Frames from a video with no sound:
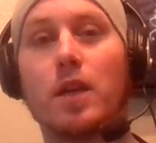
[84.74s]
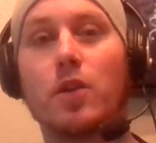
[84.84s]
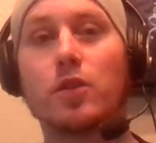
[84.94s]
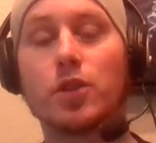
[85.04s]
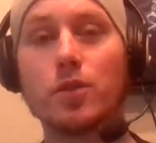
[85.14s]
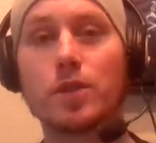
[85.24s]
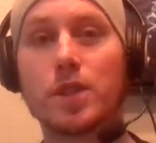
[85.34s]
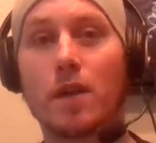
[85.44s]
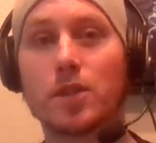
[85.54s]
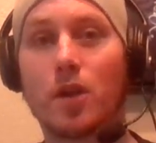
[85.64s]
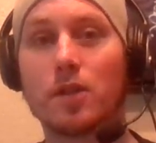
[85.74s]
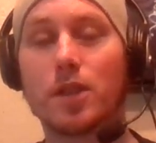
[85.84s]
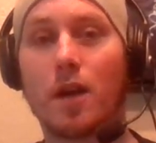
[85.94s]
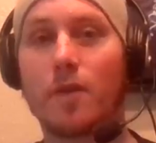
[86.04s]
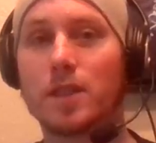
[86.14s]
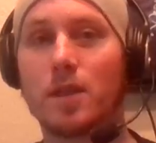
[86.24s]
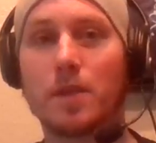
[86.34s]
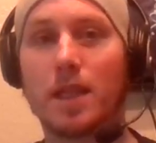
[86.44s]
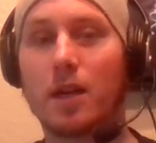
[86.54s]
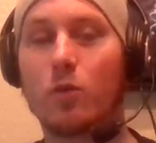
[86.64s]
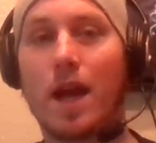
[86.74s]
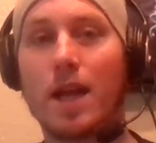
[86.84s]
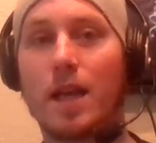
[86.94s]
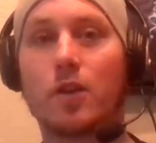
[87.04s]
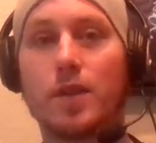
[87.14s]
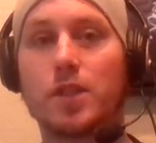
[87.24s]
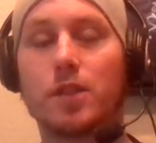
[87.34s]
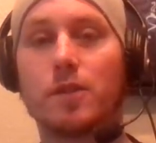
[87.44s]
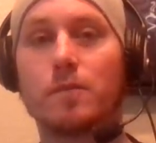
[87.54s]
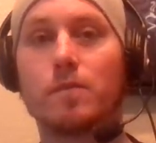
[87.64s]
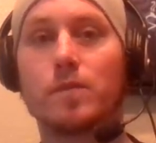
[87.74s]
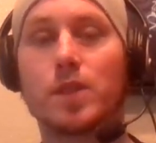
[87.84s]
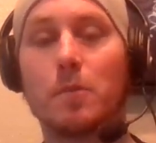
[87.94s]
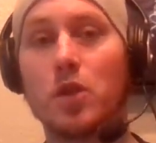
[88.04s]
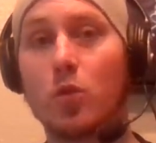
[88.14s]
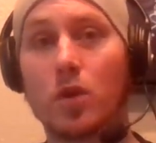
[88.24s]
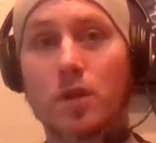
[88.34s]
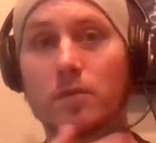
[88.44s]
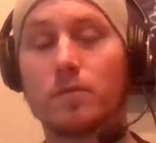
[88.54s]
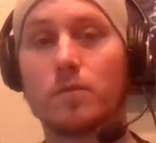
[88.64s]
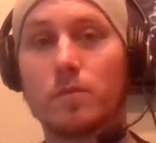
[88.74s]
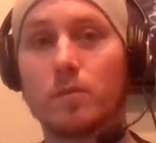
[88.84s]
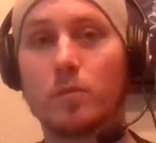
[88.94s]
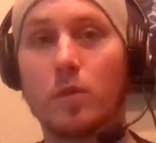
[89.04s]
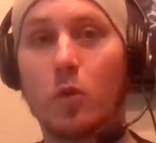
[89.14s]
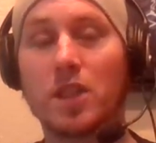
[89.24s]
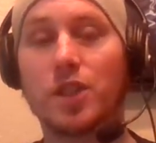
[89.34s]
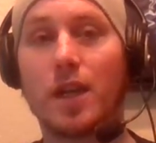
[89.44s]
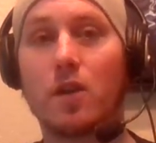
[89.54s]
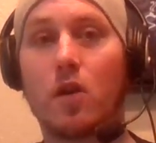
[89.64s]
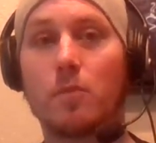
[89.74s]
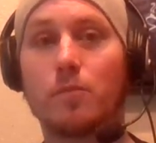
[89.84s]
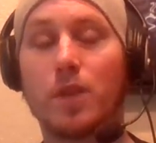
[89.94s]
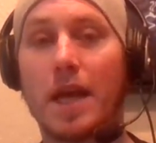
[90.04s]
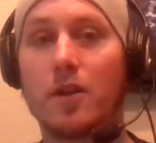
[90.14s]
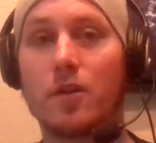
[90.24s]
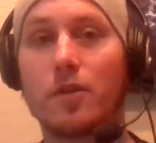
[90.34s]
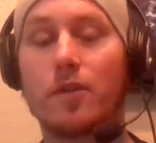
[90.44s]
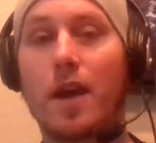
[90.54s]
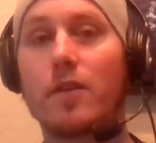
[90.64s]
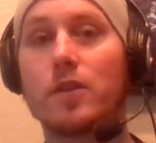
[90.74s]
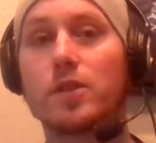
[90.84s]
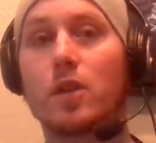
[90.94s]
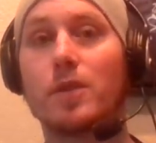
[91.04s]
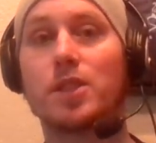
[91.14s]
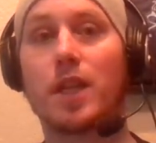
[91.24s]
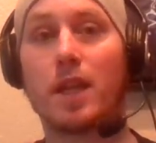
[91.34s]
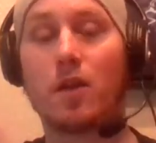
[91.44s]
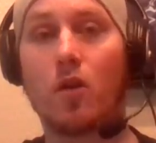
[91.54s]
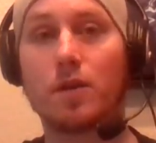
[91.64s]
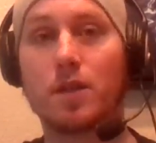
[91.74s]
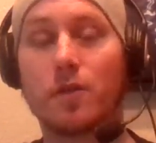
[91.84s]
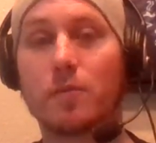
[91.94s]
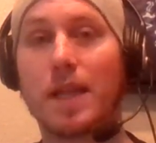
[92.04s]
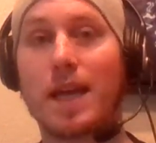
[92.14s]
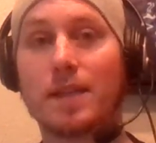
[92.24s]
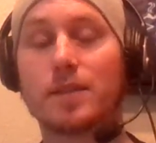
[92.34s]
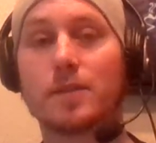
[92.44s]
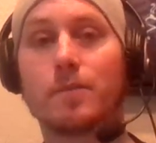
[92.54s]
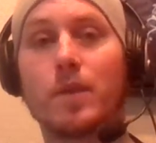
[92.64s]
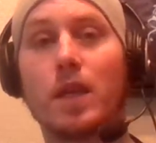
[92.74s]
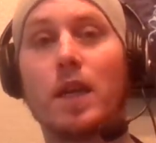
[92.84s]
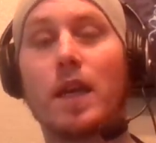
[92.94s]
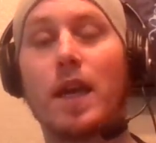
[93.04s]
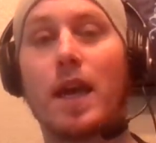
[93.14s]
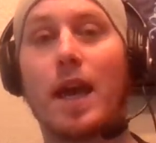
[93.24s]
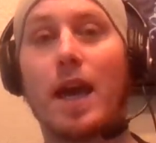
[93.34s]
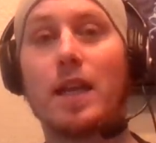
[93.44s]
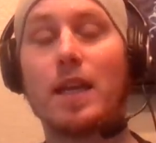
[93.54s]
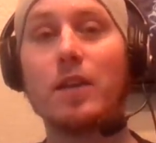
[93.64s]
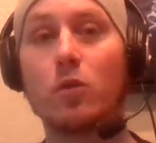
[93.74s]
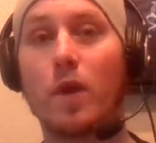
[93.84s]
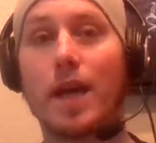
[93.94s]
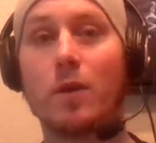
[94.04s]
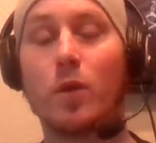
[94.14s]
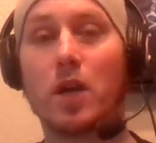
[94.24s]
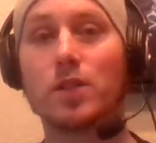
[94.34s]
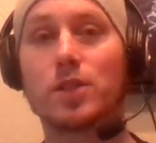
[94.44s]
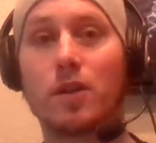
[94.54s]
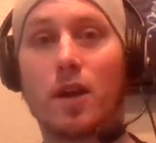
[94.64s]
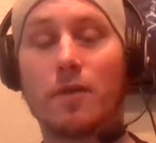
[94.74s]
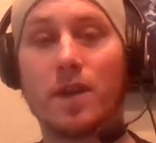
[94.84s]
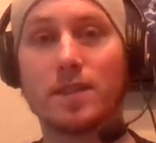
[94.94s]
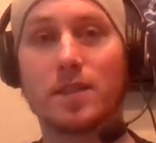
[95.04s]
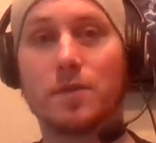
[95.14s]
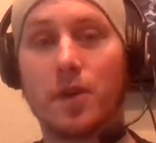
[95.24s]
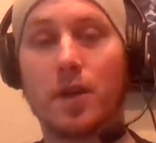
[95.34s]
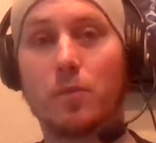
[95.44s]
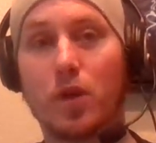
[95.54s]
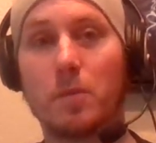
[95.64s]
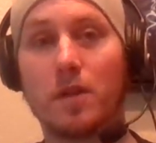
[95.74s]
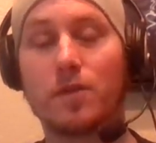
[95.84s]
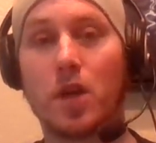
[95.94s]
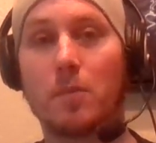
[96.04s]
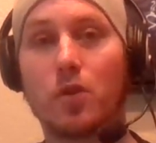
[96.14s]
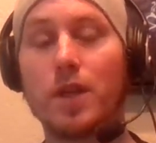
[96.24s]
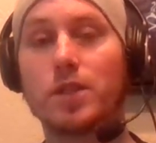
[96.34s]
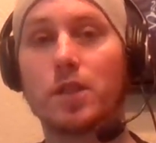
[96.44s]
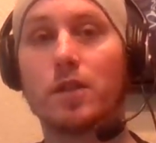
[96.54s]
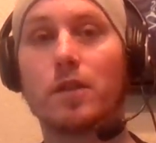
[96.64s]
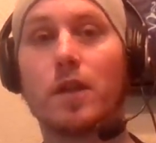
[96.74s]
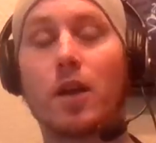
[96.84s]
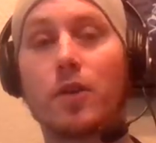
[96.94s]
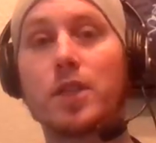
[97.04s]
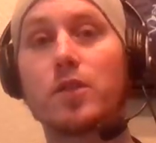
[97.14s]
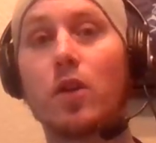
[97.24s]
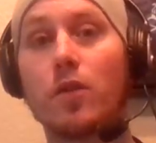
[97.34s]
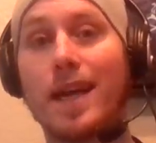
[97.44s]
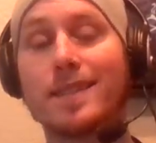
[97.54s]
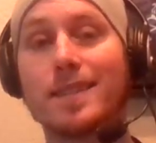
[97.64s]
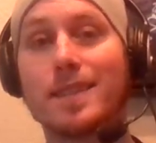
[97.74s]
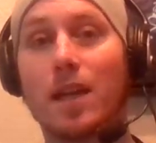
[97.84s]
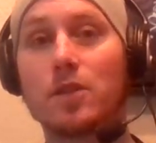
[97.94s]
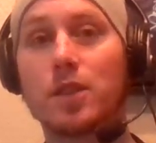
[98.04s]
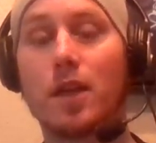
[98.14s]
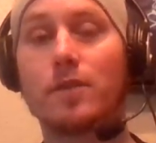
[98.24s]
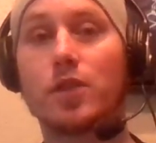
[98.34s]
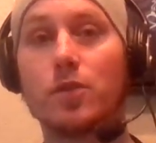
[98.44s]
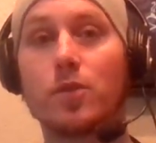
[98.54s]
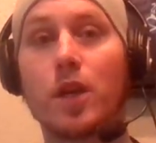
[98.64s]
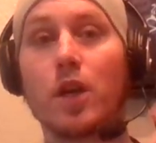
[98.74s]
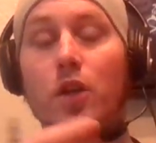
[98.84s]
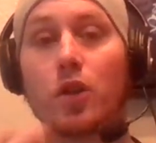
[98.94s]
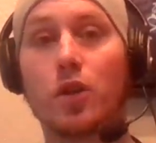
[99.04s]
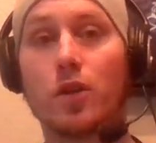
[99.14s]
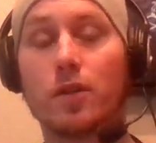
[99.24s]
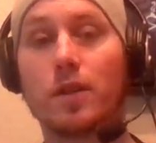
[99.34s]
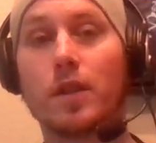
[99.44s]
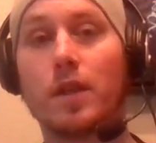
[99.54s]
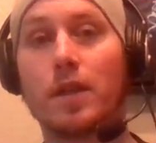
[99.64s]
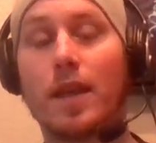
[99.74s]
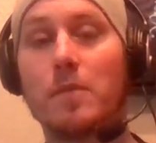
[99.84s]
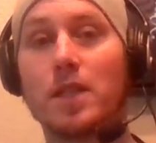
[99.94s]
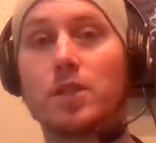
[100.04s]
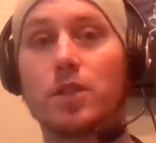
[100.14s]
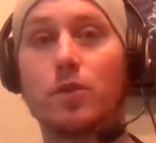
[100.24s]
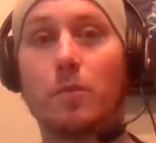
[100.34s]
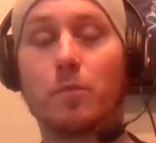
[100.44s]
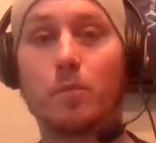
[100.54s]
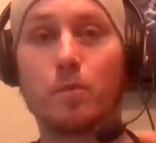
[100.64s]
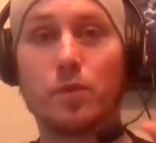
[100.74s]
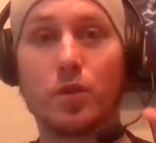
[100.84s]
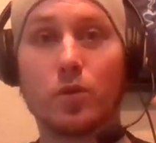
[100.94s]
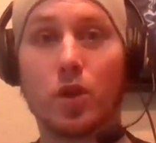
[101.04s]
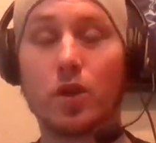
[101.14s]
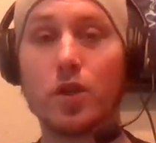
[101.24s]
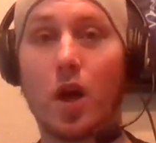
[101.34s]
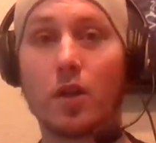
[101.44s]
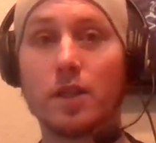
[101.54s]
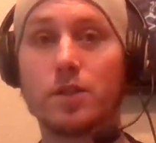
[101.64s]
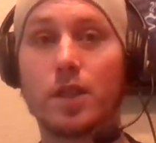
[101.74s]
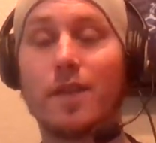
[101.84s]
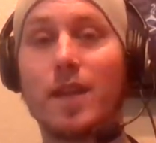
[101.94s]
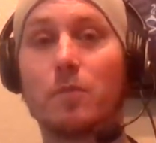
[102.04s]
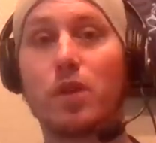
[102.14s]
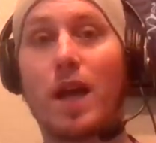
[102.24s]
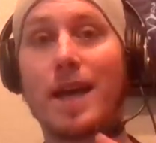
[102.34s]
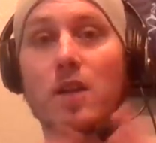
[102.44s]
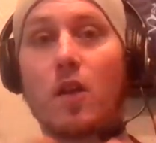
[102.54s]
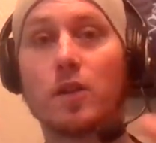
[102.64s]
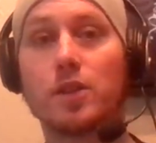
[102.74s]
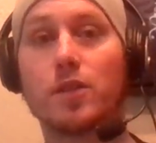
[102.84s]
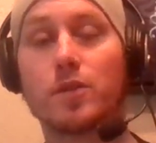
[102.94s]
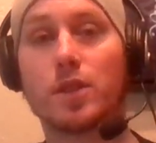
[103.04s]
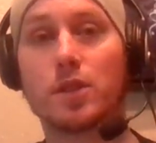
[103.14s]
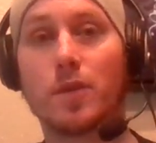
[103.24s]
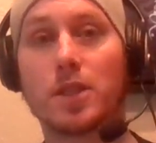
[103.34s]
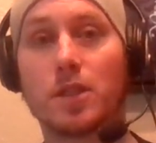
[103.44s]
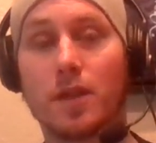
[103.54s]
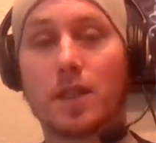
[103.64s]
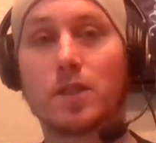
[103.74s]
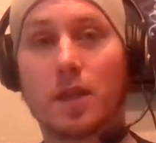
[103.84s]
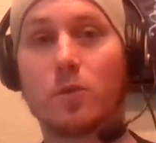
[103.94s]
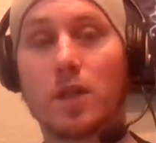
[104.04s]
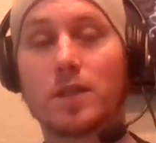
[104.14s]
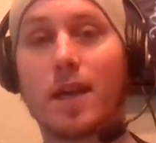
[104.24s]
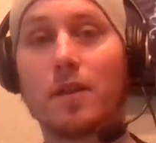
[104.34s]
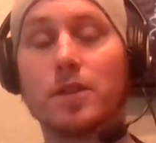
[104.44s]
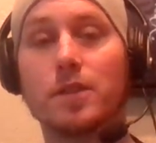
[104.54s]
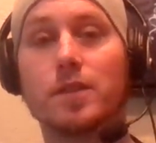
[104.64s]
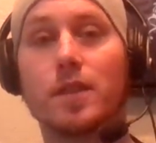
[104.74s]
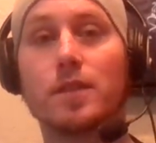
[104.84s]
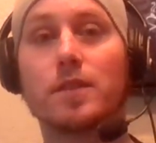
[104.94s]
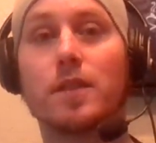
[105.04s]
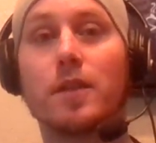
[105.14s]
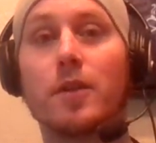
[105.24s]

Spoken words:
Your true self starts off as something like a rat-like creature. Some of you were originated on planet Earth, others originated on different planets. And either way, we all start off as this very primitive type creature, a creature, though, that is intelligent enough to learn. That means to learn knowledge and then apply knowledge in a new situation. That's like what intelligence is.